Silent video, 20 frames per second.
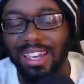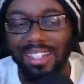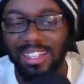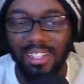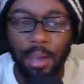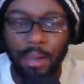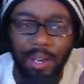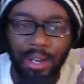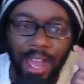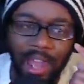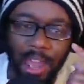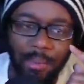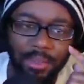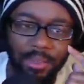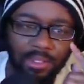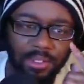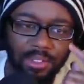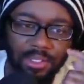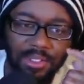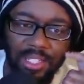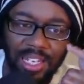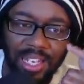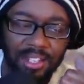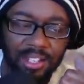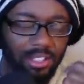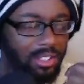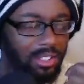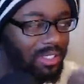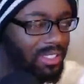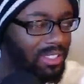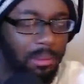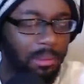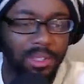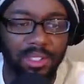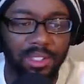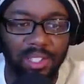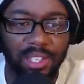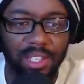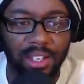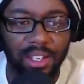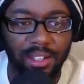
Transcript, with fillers: that what happened? Tien just summoned Tien?